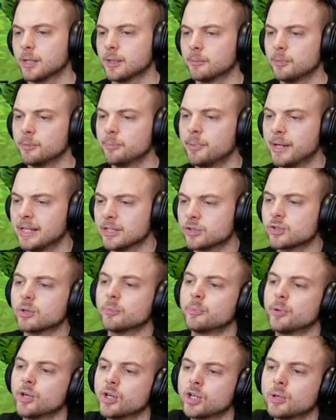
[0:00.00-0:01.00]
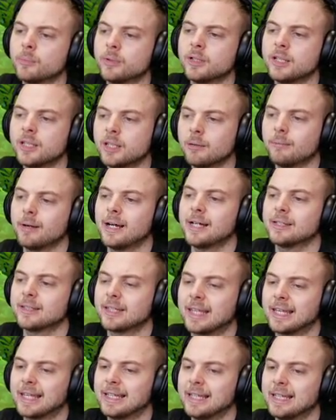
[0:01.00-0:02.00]
But battling strong Pokemon in the wild
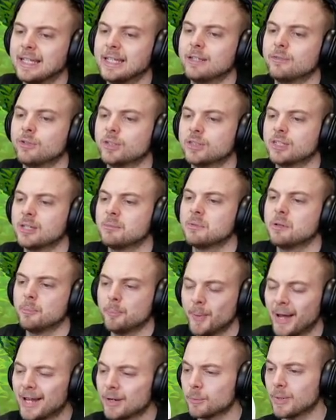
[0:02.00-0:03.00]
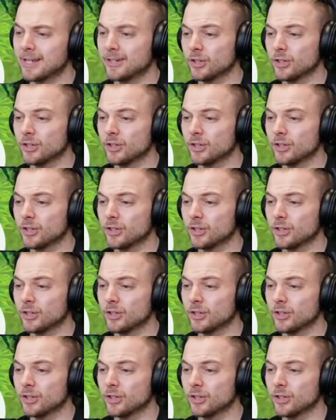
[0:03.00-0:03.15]
can leave your team in a bad way,